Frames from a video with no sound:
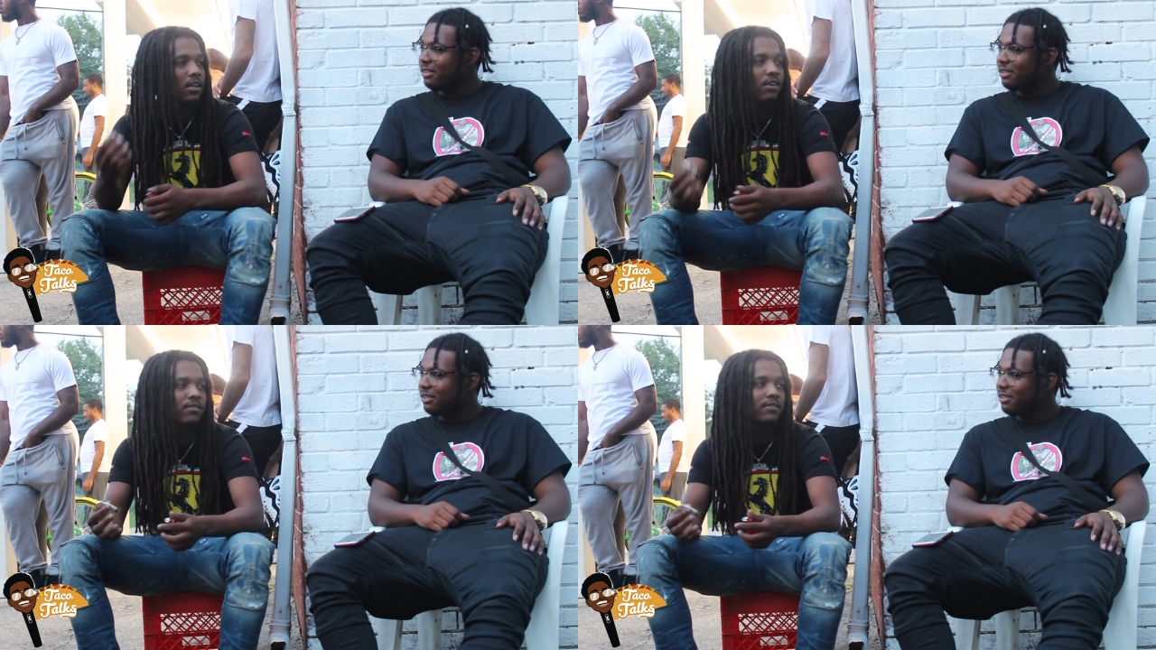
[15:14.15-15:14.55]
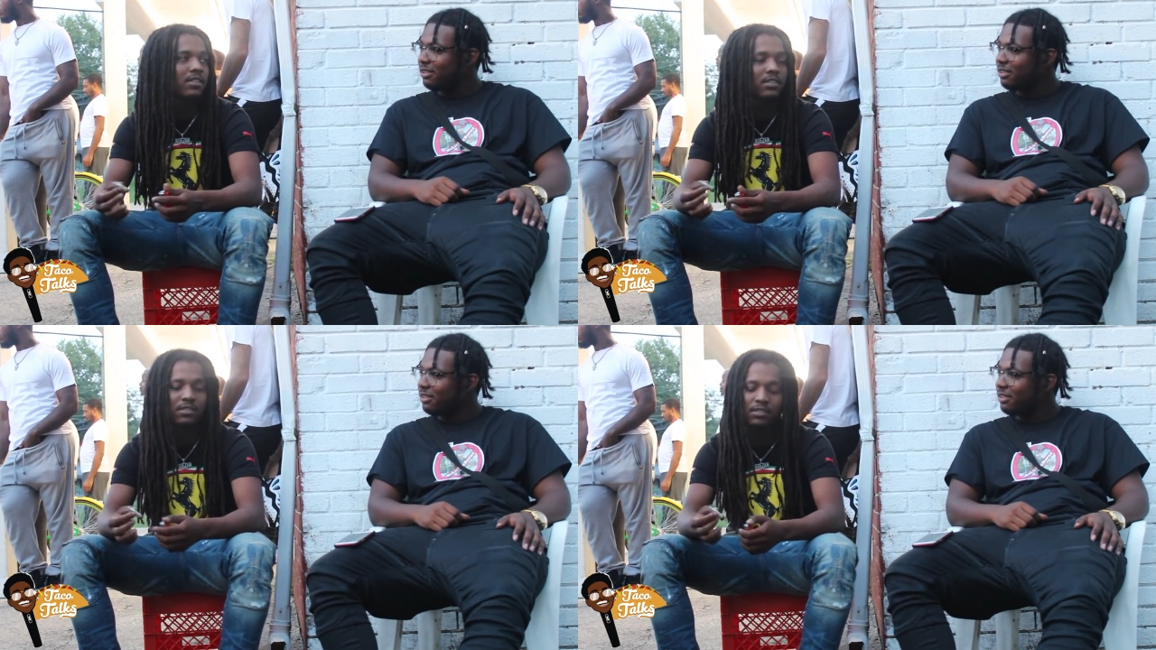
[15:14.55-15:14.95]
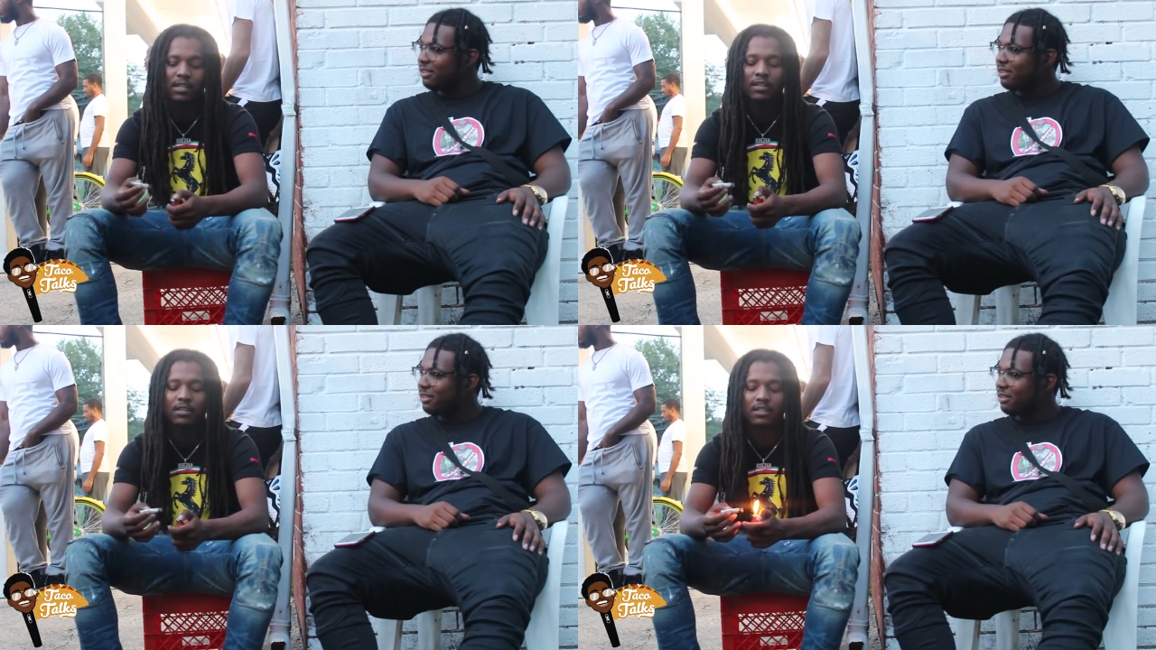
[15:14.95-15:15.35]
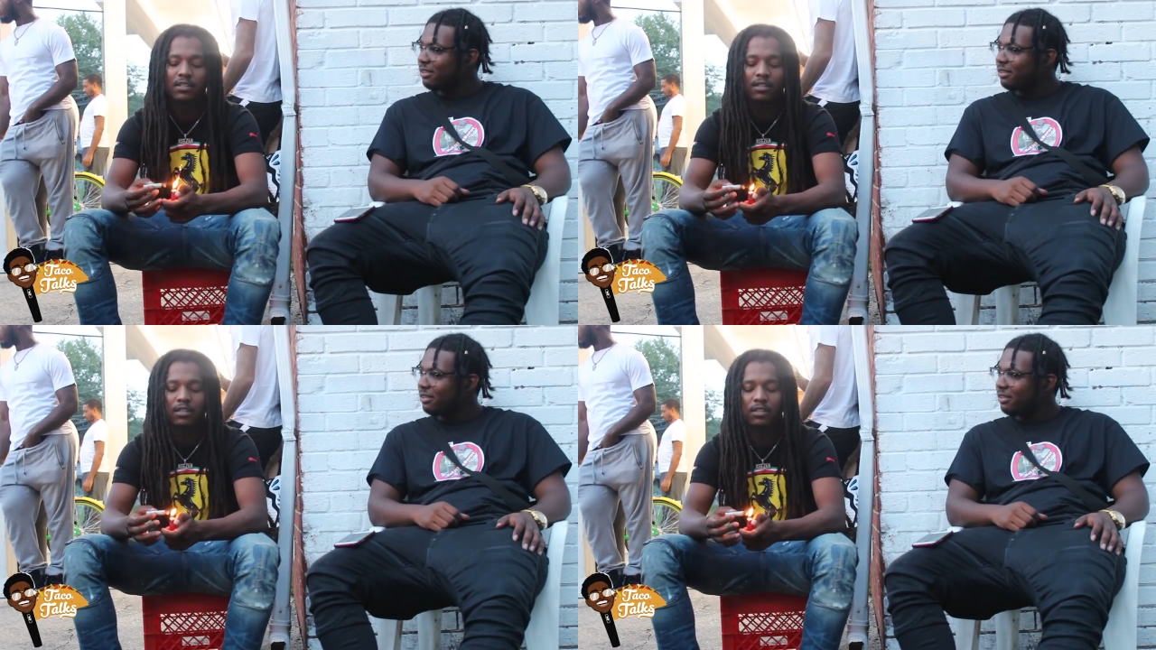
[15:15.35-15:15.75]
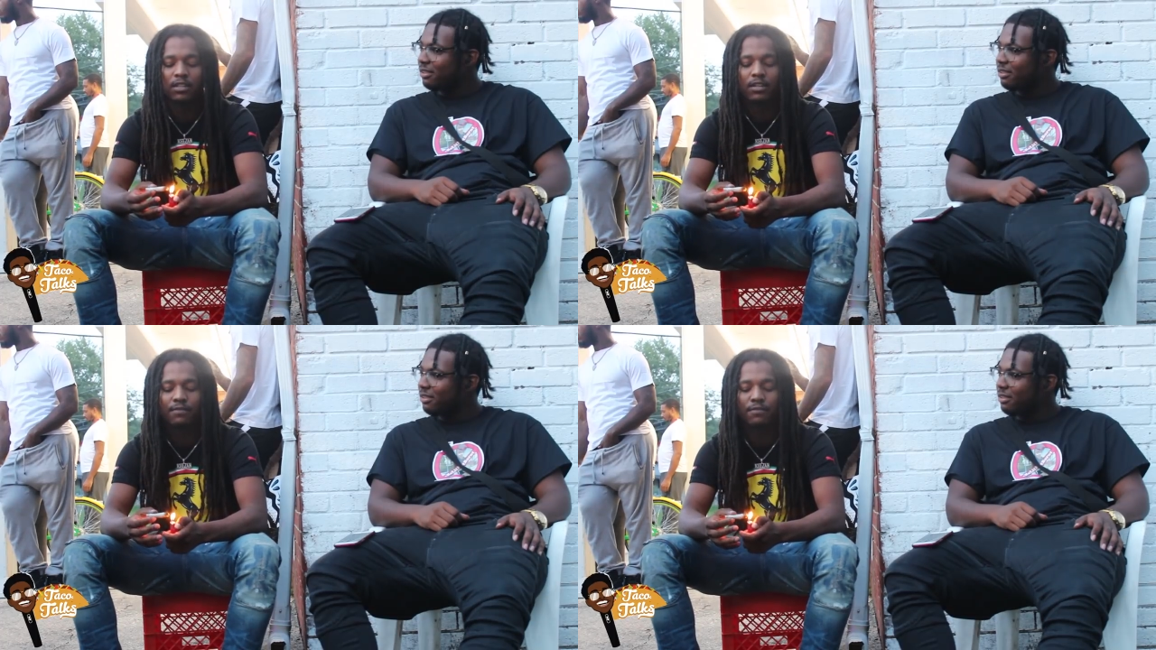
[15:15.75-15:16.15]
Speaker 1: I don't really take heed to the
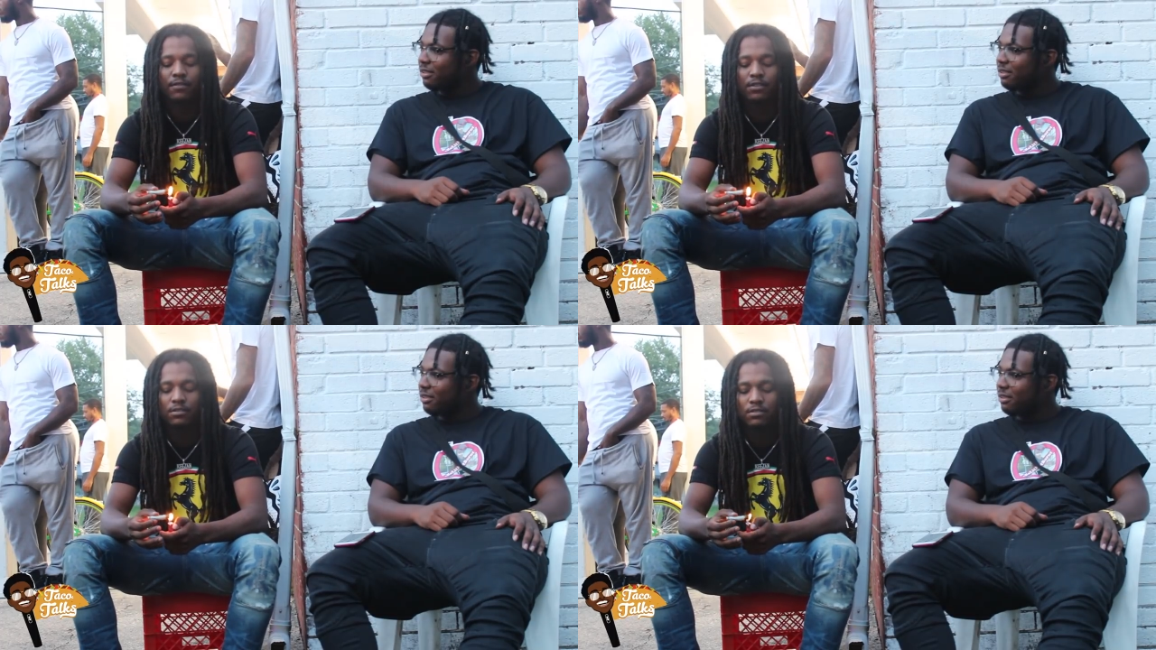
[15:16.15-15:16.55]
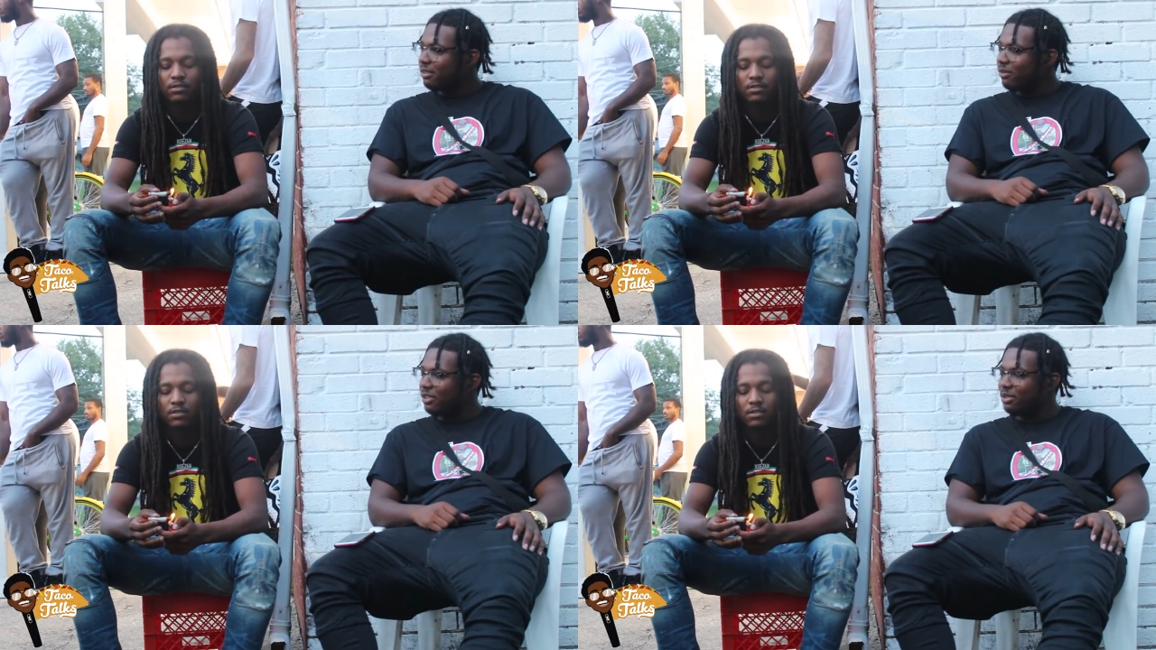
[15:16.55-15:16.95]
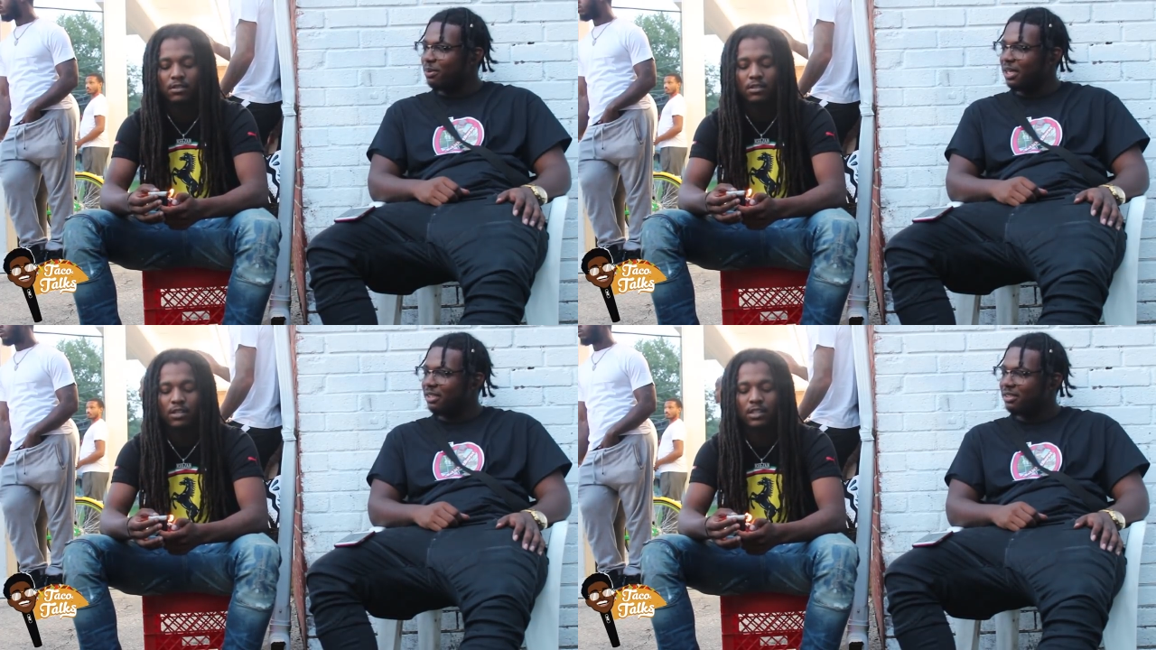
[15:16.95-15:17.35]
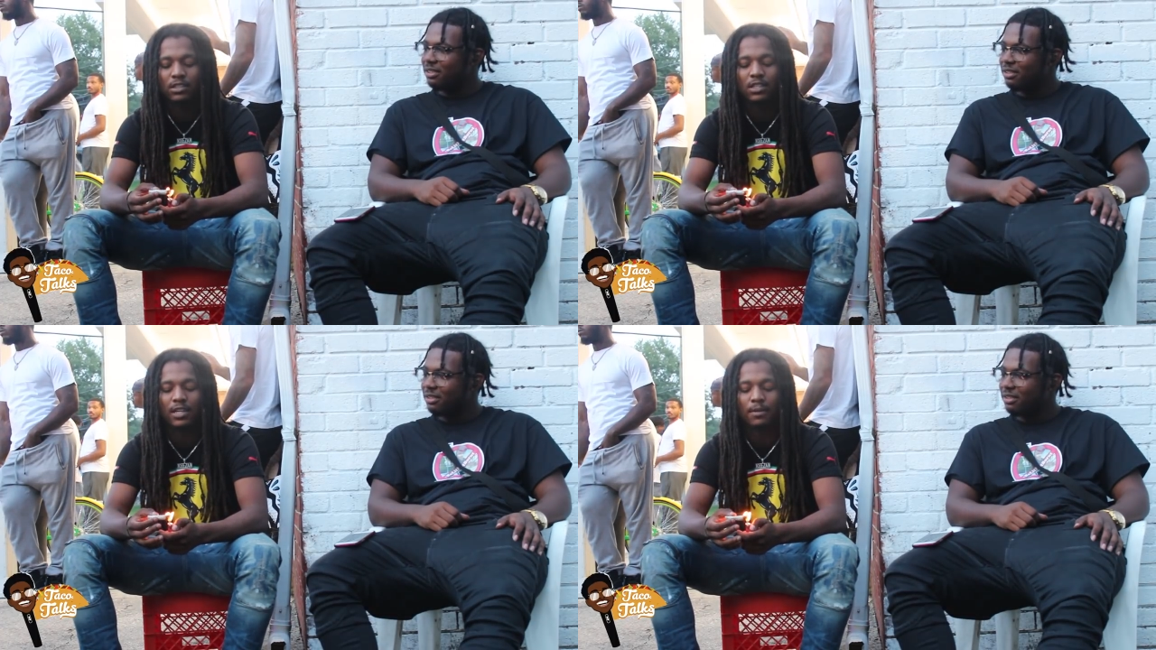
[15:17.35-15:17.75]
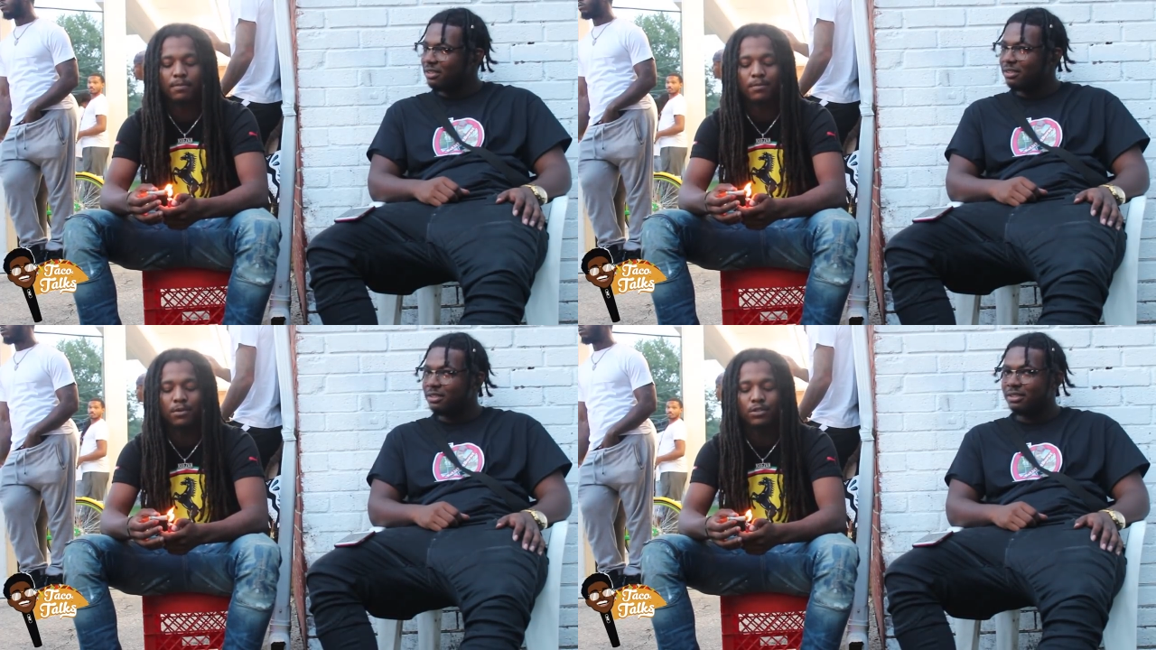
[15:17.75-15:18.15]
internet for real. Respect. That shit like
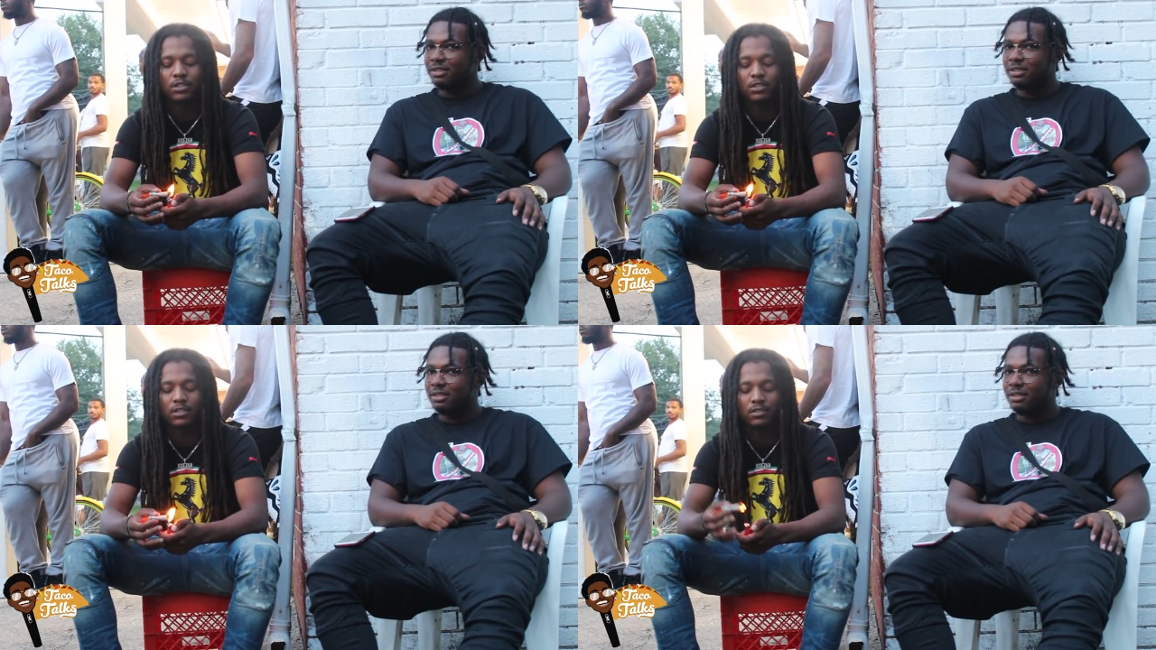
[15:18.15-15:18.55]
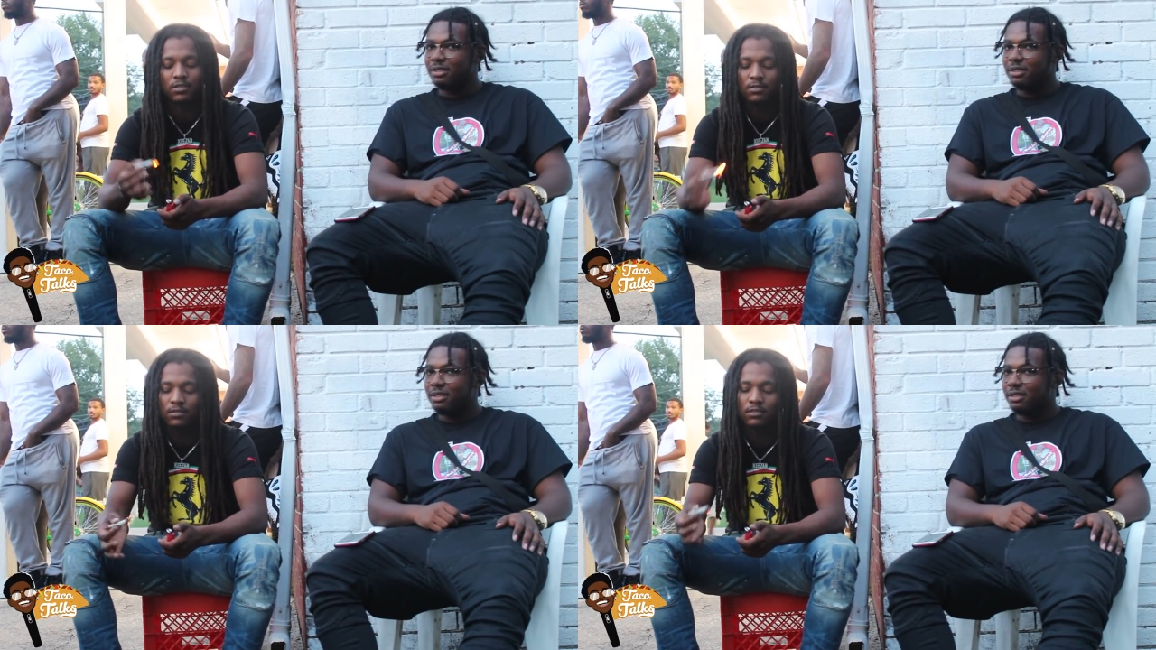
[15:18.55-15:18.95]
a promotion thing.